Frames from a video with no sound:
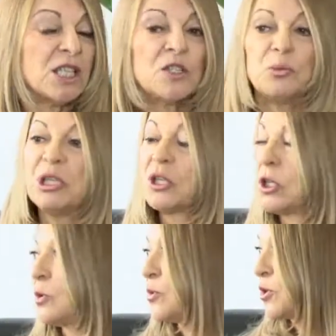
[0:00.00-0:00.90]
to be
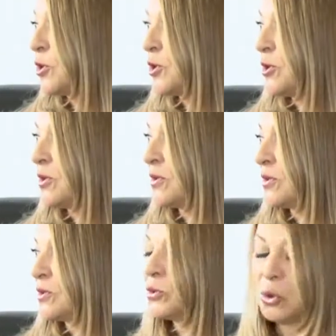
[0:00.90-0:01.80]
closer
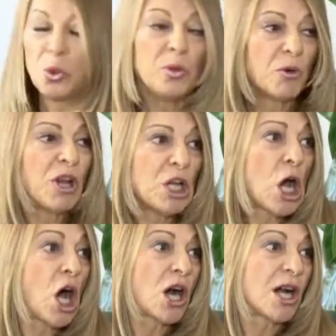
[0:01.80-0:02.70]
to who we really
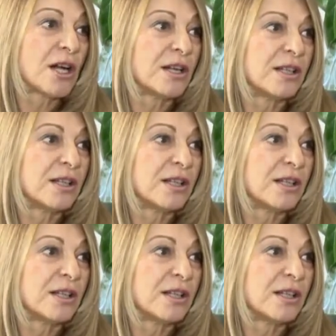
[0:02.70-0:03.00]
are.